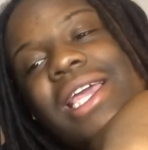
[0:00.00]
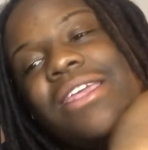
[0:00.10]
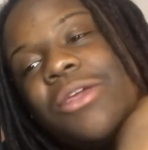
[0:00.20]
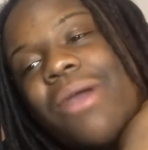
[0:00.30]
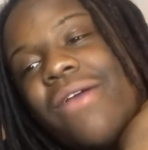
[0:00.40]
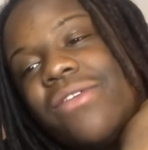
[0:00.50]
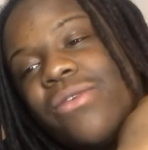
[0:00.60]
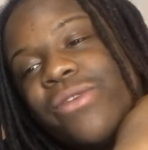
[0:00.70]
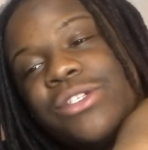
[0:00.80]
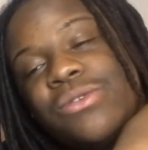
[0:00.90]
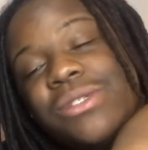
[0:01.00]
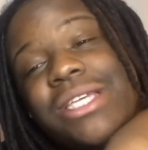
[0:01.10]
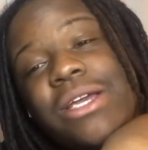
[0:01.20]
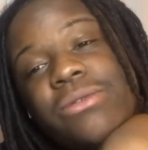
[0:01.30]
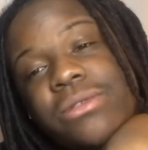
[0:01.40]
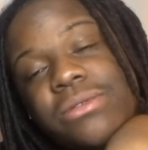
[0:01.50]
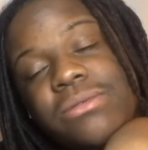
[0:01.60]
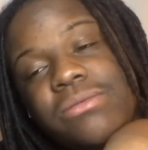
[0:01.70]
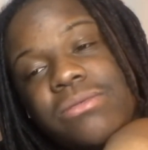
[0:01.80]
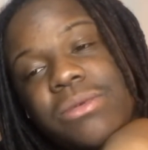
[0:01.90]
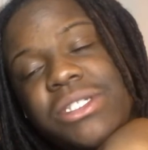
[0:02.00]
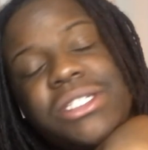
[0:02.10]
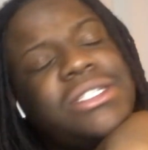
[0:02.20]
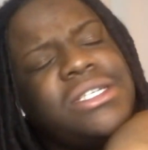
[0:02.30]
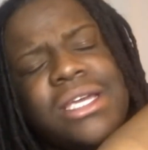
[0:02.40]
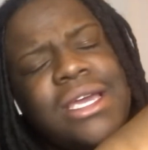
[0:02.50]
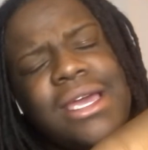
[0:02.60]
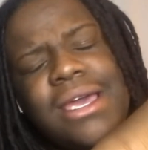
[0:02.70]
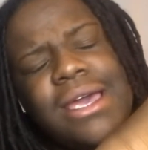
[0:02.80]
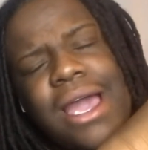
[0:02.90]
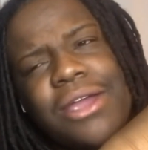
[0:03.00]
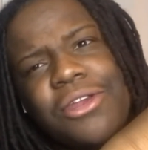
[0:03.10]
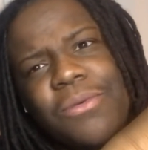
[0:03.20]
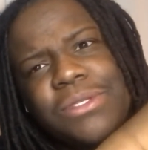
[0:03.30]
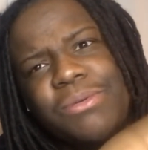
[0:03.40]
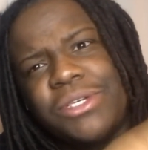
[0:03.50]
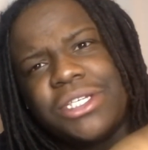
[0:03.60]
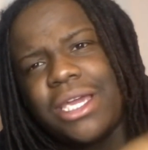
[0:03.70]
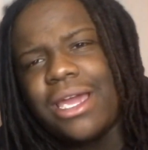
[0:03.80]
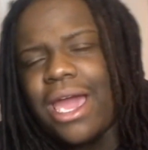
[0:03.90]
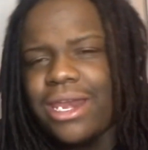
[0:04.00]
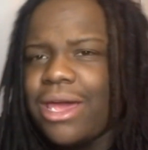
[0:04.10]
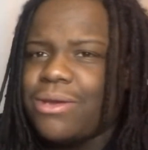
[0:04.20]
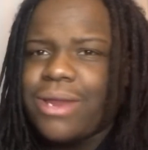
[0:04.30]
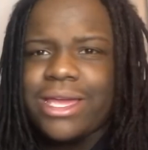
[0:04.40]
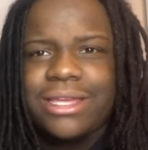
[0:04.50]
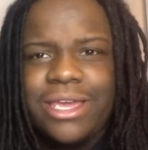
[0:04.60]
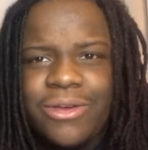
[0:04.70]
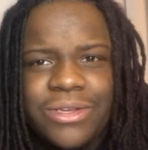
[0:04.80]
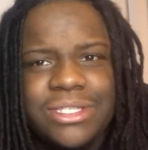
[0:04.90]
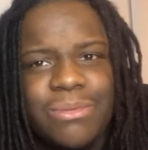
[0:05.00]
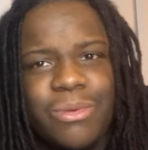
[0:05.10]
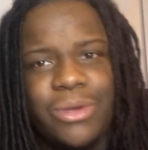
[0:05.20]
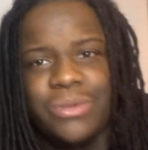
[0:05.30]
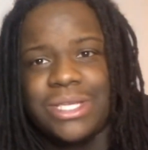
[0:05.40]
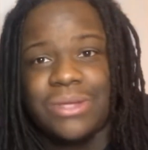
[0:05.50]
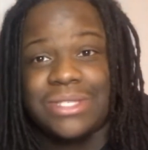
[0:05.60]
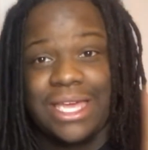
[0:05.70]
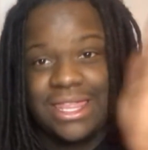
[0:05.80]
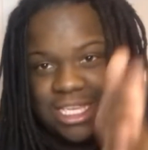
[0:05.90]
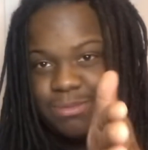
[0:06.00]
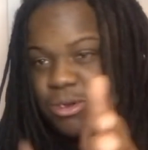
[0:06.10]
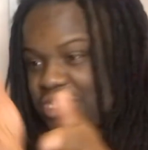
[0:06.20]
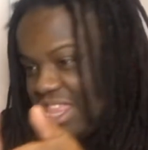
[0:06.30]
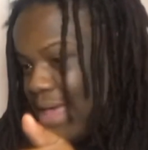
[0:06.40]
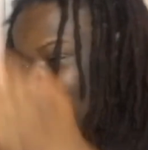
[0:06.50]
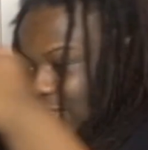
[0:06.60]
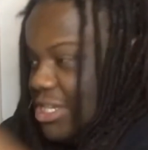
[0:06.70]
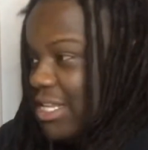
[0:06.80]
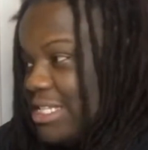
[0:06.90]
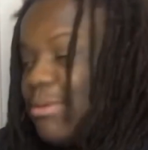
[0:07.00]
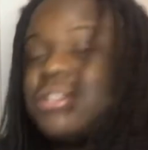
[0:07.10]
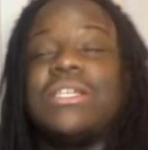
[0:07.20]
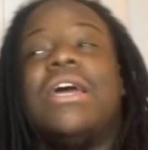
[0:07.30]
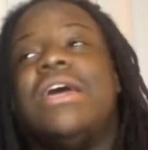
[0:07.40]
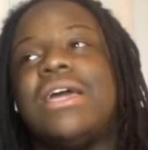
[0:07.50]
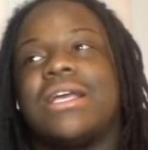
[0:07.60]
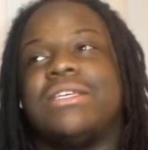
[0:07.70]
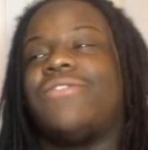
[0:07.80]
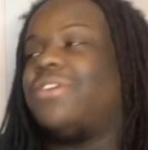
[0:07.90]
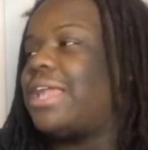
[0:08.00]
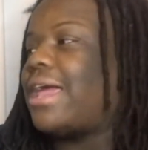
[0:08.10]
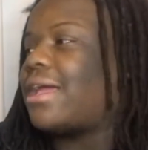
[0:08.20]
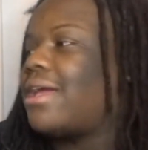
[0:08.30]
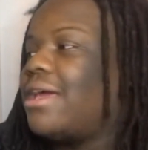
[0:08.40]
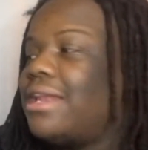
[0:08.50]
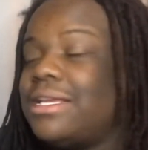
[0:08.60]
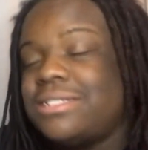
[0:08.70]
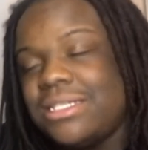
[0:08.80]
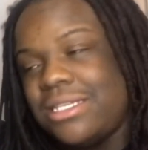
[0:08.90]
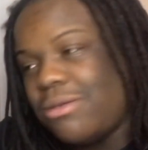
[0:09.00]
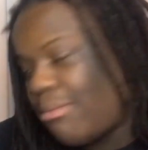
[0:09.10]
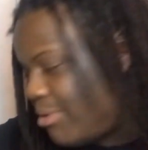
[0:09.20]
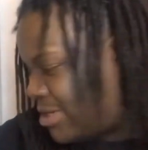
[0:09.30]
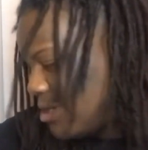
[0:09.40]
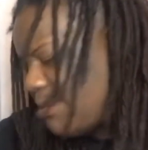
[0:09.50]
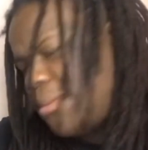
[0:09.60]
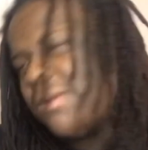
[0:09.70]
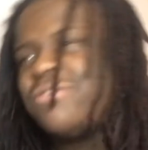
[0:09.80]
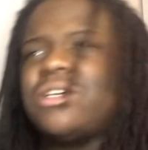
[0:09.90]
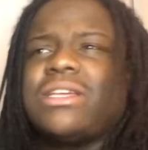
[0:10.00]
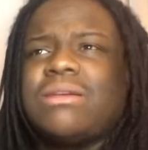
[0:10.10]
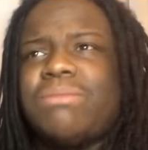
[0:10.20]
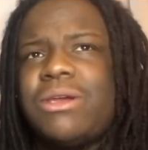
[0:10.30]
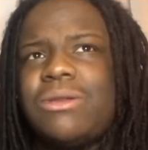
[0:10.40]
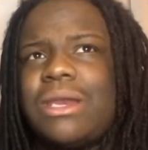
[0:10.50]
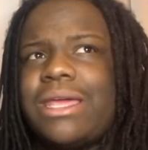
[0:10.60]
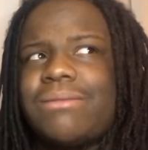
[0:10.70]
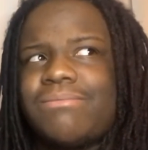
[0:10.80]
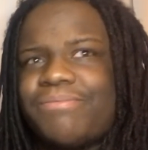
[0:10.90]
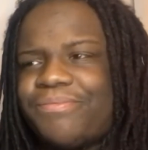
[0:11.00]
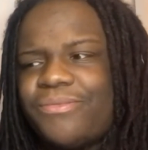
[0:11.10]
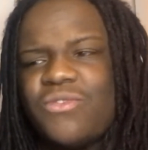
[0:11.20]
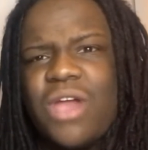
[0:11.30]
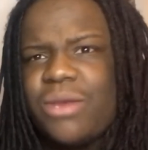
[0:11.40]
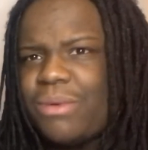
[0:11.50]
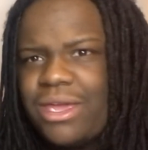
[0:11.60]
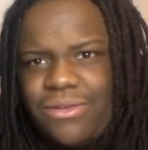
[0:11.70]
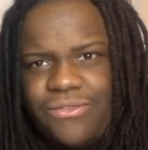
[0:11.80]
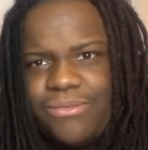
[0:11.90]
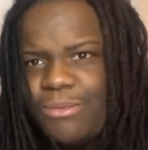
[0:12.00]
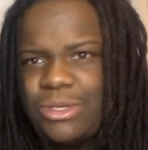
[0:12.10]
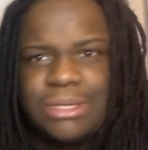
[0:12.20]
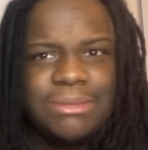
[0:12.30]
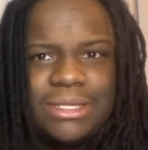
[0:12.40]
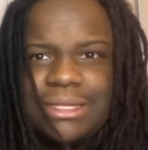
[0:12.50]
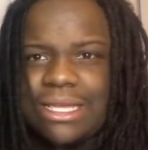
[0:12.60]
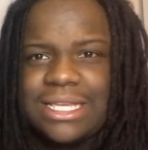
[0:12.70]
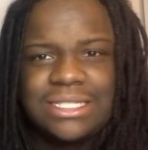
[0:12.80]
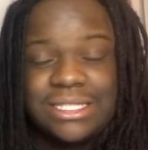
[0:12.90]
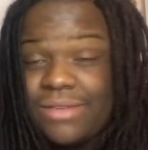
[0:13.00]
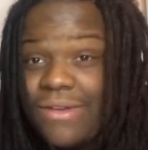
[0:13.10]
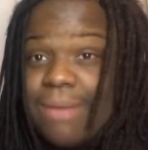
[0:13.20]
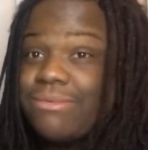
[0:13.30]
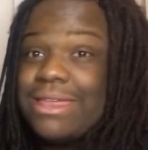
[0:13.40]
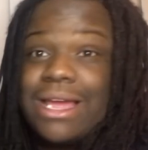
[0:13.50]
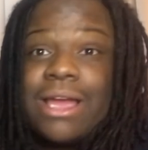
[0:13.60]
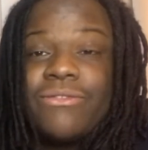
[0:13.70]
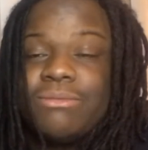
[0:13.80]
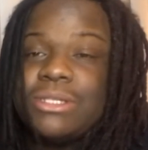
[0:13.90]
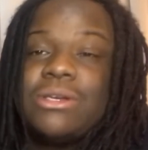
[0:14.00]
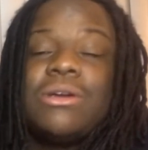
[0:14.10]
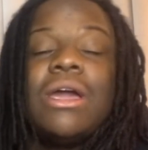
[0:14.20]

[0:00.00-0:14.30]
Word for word: You have an original sound, which I can always appreciate. I don't, I don't like hearing someone who sounds like this person, that person, or this person. Because I feel like listening to you, I'm pretty sure people have tried to compare you to like Rod Wave or something. Like that's just the vibe that I got from the song.